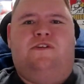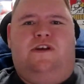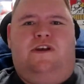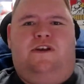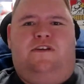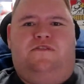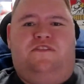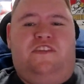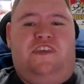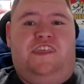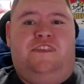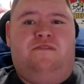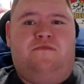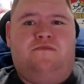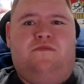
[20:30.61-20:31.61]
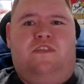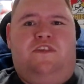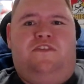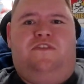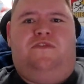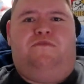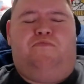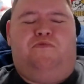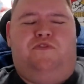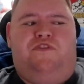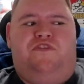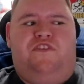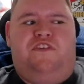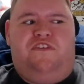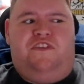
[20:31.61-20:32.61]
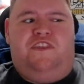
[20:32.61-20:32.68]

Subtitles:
at 10 this preseason,